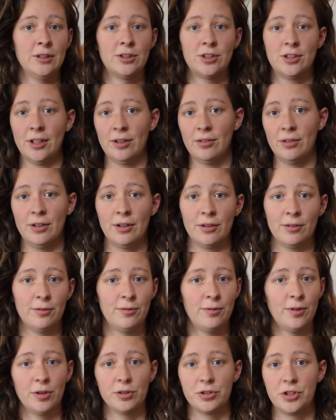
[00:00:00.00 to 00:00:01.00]
still in our
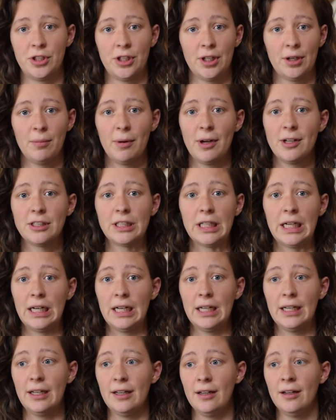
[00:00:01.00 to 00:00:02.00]
first year
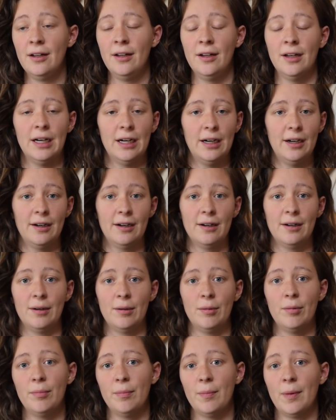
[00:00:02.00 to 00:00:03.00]
basically.
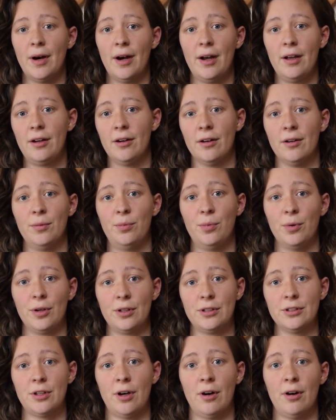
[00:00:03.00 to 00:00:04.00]
I can't work
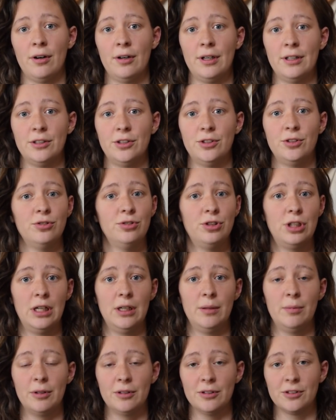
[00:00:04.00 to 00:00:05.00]
as hard as usually
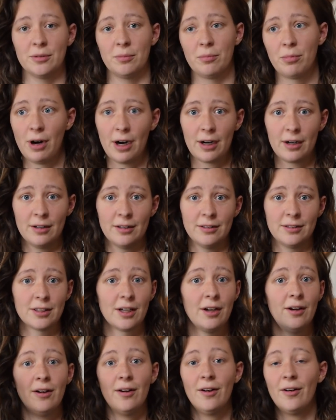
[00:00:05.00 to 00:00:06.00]
because I'm pregnant.
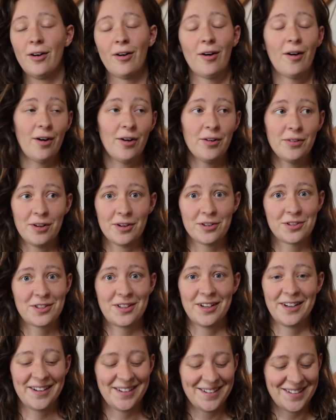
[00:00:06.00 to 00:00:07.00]
All those
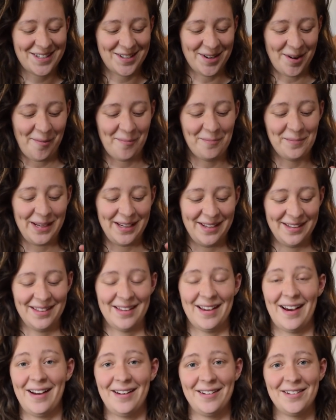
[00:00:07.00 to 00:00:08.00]
things mean
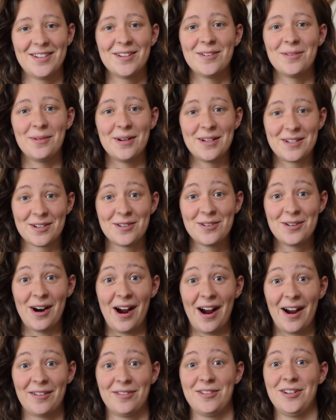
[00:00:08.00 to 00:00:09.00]
that we do
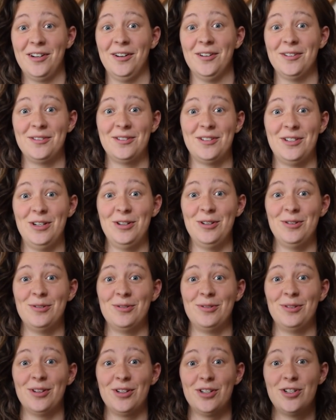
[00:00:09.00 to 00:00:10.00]
have to go
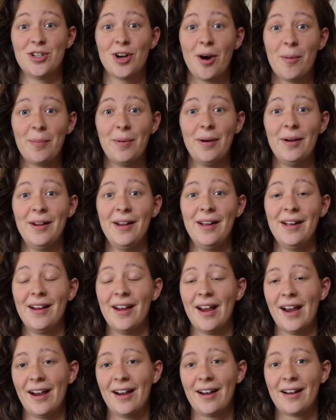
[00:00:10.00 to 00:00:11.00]
to the shop
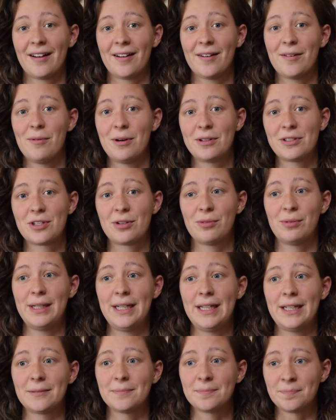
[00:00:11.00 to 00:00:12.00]
once a
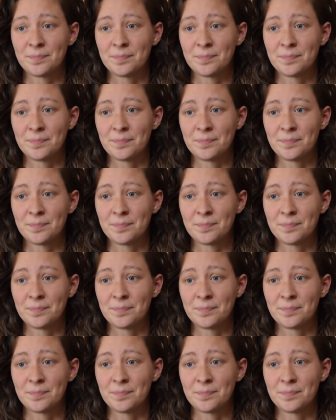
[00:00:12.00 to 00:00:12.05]
week,